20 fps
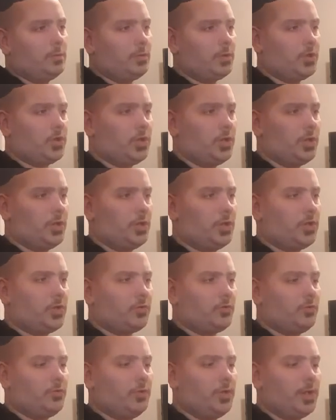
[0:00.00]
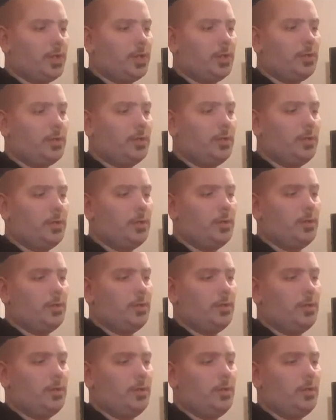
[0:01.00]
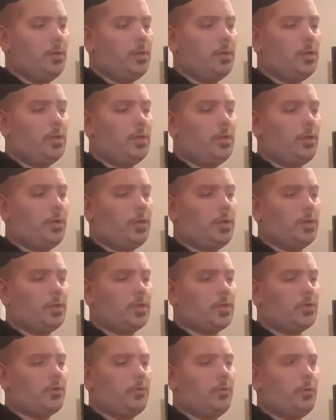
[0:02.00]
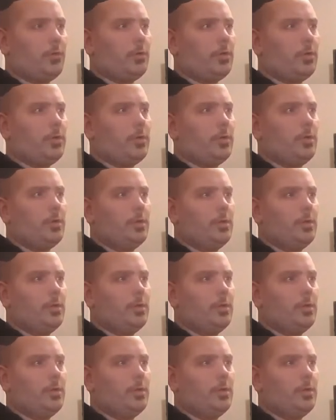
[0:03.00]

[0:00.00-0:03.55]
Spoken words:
which is screwed in. You can unscrew it.